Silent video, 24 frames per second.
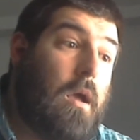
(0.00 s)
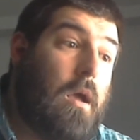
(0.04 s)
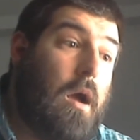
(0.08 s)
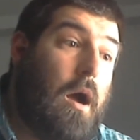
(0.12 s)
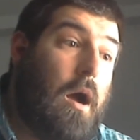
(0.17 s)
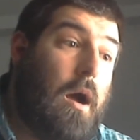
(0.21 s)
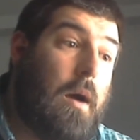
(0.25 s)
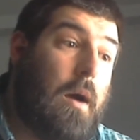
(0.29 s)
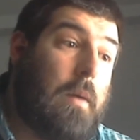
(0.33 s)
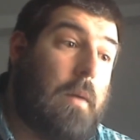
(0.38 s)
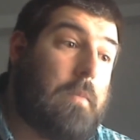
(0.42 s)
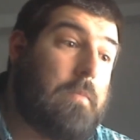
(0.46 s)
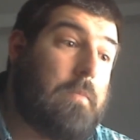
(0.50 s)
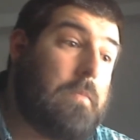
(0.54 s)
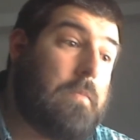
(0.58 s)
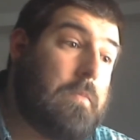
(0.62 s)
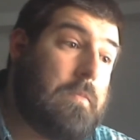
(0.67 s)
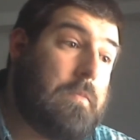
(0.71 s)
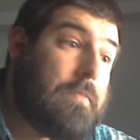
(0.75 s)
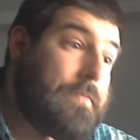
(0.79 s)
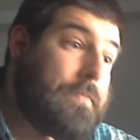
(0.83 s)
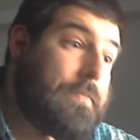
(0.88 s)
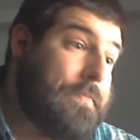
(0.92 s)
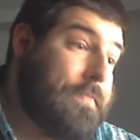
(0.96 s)
Um,
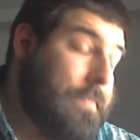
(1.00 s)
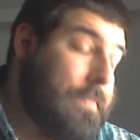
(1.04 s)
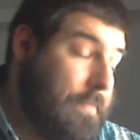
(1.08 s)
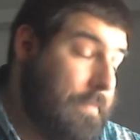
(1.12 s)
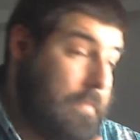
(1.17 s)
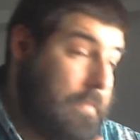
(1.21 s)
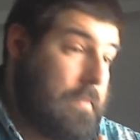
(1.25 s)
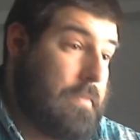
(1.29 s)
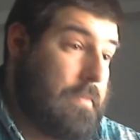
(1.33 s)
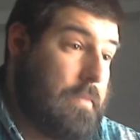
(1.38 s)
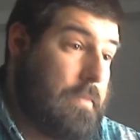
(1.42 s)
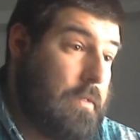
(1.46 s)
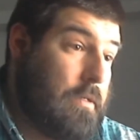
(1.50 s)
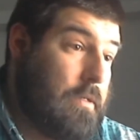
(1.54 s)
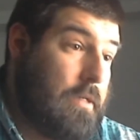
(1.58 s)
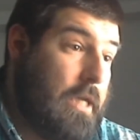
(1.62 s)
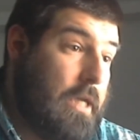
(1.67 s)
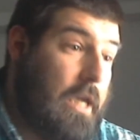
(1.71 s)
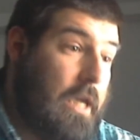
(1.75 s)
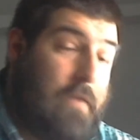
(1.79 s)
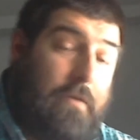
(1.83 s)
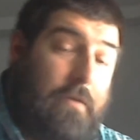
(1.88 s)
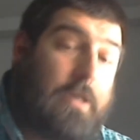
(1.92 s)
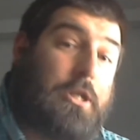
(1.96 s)

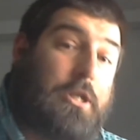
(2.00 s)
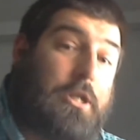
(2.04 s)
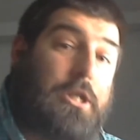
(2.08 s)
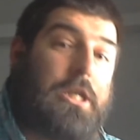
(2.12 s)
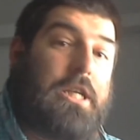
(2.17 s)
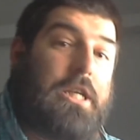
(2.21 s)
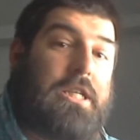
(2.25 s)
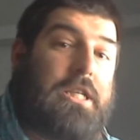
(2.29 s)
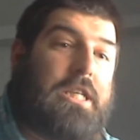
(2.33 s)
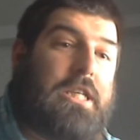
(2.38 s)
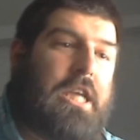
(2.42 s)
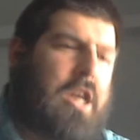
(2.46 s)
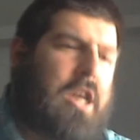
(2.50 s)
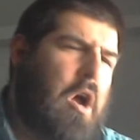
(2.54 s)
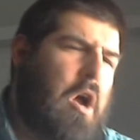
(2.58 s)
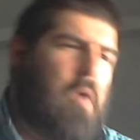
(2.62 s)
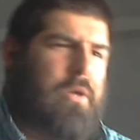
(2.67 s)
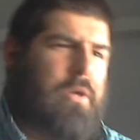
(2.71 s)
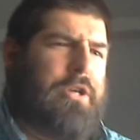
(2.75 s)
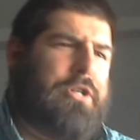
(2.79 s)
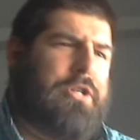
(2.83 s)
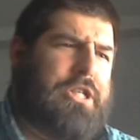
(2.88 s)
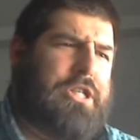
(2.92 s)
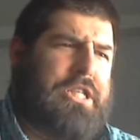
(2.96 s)
even she said, "Oh,
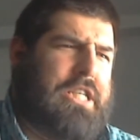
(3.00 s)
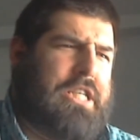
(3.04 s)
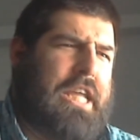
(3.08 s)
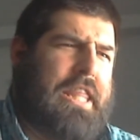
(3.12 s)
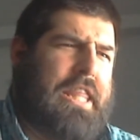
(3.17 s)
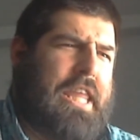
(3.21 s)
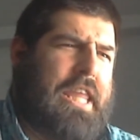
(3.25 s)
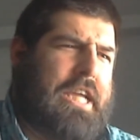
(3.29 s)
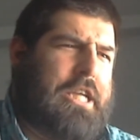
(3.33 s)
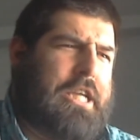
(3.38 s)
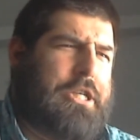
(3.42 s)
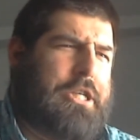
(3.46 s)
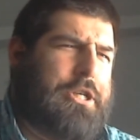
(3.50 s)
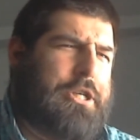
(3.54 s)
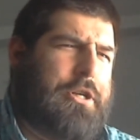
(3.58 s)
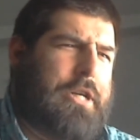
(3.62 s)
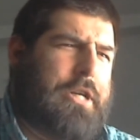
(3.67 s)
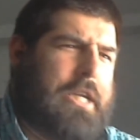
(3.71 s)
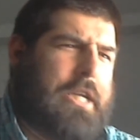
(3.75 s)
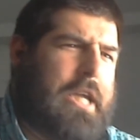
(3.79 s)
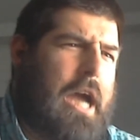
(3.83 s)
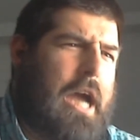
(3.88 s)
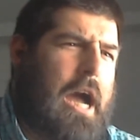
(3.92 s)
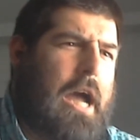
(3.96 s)
you're just saying that because you're a
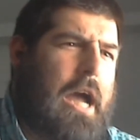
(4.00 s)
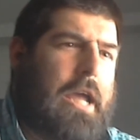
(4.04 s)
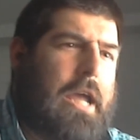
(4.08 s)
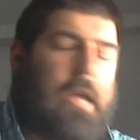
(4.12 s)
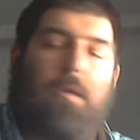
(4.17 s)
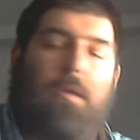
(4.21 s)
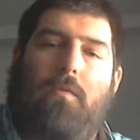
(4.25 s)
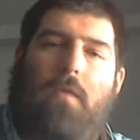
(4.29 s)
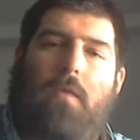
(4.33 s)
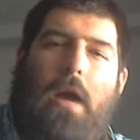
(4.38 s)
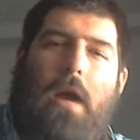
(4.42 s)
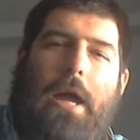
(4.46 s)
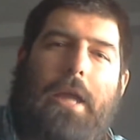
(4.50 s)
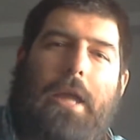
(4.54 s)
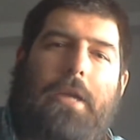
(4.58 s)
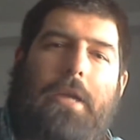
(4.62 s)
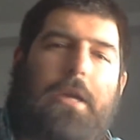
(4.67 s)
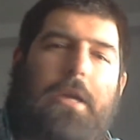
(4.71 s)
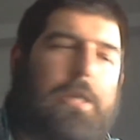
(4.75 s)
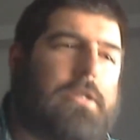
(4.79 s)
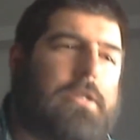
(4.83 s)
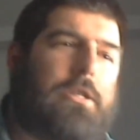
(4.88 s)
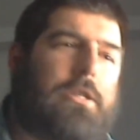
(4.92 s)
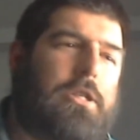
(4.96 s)
guy, right?"
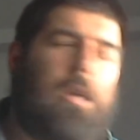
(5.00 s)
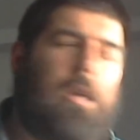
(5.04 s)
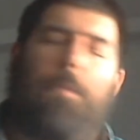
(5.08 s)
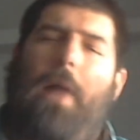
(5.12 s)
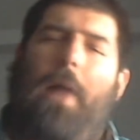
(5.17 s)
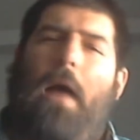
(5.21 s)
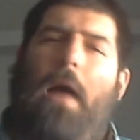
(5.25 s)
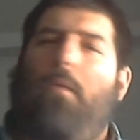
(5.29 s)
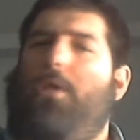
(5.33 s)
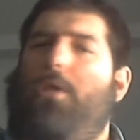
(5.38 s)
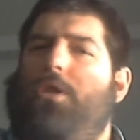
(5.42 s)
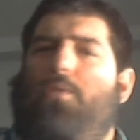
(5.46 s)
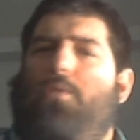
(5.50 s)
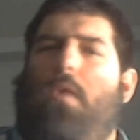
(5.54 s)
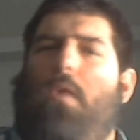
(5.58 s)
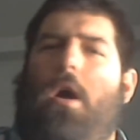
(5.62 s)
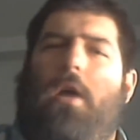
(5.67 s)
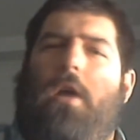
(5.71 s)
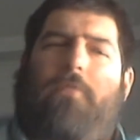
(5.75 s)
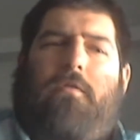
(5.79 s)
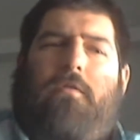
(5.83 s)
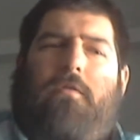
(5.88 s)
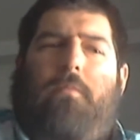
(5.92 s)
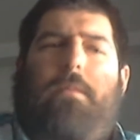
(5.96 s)
Because somehow it's
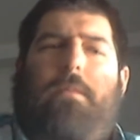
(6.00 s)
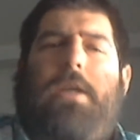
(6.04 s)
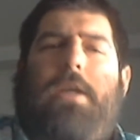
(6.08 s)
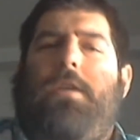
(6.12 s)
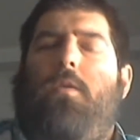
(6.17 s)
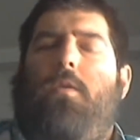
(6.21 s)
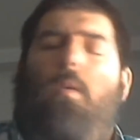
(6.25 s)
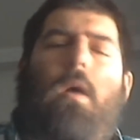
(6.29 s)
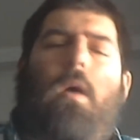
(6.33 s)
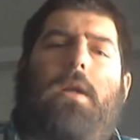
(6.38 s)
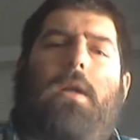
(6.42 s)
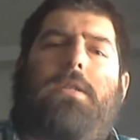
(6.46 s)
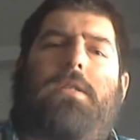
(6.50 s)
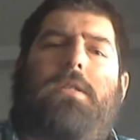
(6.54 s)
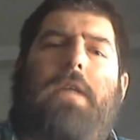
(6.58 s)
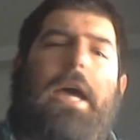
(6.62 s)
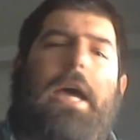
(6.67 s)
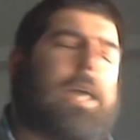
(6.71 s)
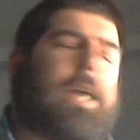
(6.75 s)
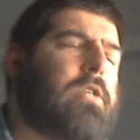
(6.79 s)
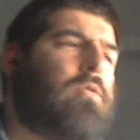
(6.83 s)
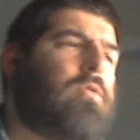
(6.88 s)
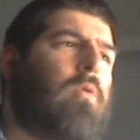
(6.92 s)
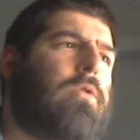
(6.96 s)
wrong for men to want
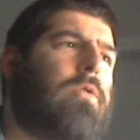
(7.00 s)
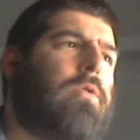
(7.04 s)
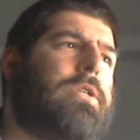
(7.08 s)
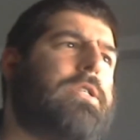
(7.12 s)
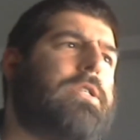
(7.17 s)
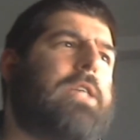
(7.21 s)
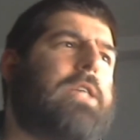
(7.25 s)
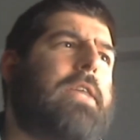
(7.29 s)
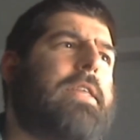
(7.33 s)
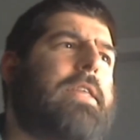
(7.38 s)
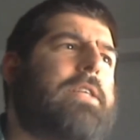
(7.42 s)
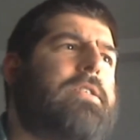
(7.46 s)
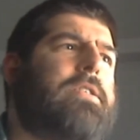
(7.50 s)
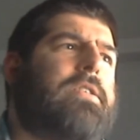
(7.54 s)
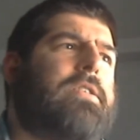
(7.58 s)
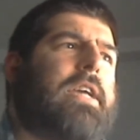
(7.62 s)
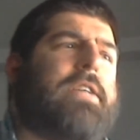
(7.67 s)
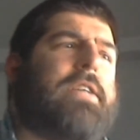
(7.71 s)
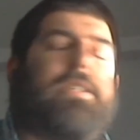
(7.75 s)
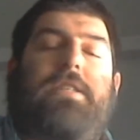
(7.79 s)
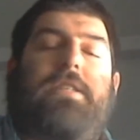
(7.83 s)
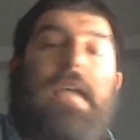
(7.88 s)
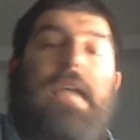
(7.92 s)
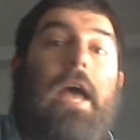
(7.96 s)
sex or to say that
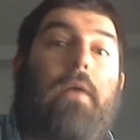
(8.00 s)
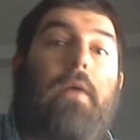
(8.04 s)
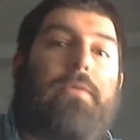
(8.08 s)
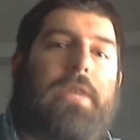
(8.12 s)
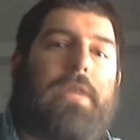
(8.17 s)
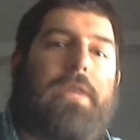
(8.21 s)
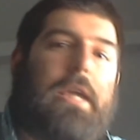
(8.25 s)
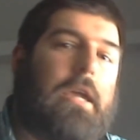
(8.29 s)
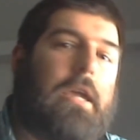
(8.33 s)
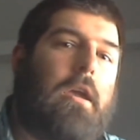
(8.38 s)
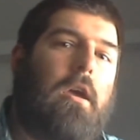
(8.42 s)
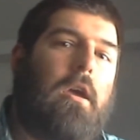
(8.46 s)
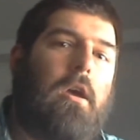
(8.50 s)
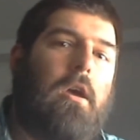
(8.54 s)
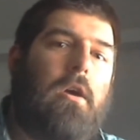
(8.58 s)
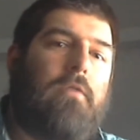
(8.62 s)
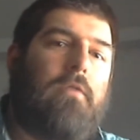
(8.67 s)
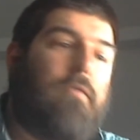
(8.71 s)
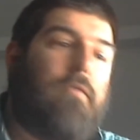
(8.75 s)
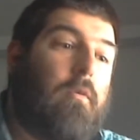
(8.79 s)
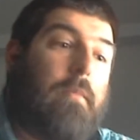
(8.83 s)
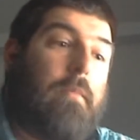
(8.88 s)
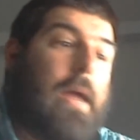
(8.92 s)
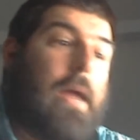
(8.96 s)
sex is healthy
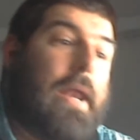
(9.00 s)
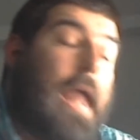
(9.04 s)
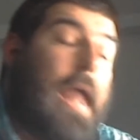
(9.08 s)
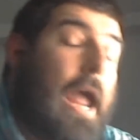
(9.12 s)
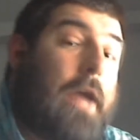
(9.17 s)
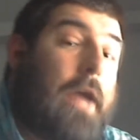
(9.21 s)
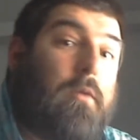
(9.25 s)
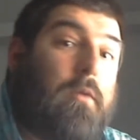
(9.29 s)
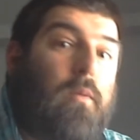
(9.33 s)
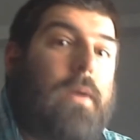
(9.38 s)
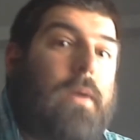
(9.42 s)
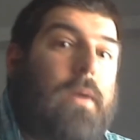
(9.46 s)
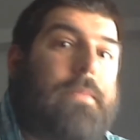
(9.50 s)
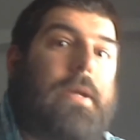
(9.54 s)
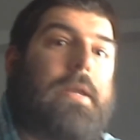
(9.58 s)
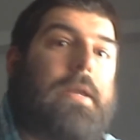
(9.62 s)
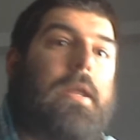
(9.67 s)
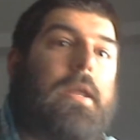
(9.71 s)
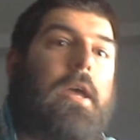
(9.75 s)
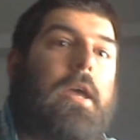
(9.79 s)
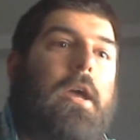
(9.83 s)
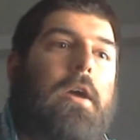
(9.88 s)
for men and women.